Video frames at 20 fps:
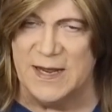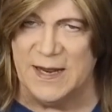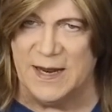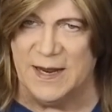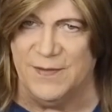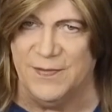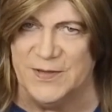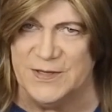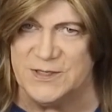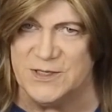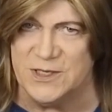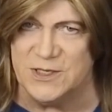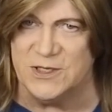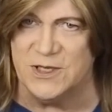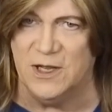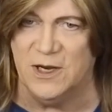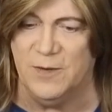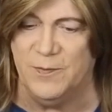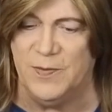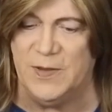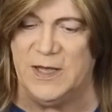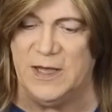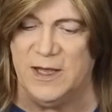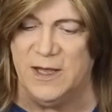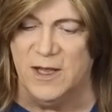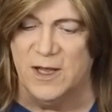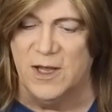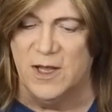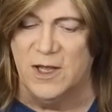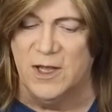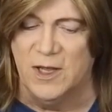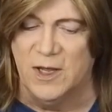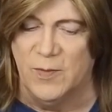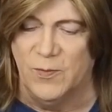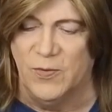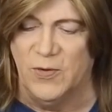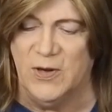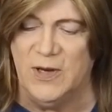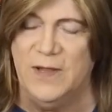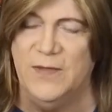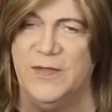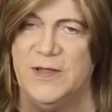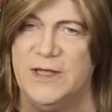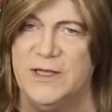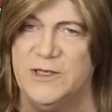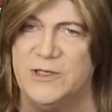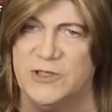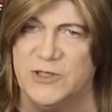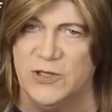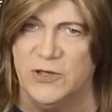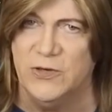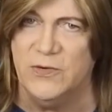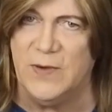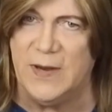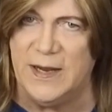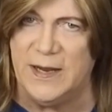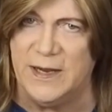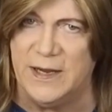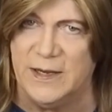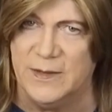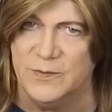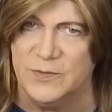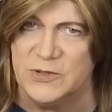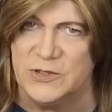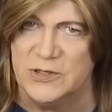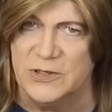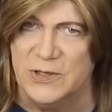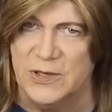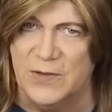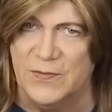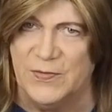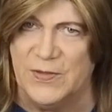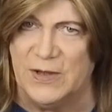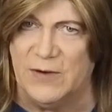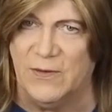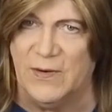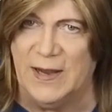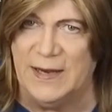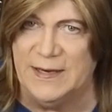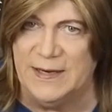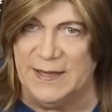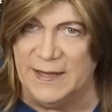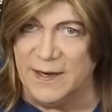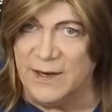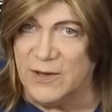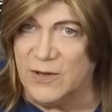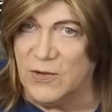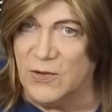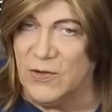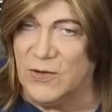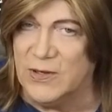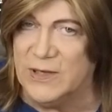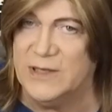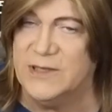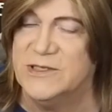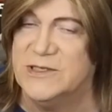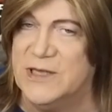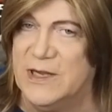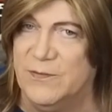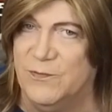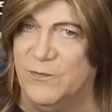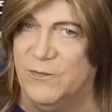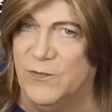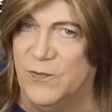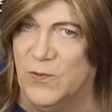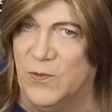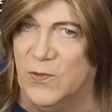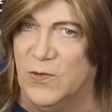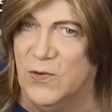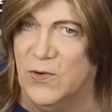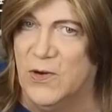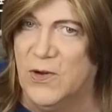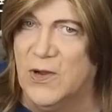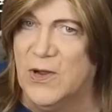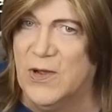and this is going to be putting these two amps that are identical except for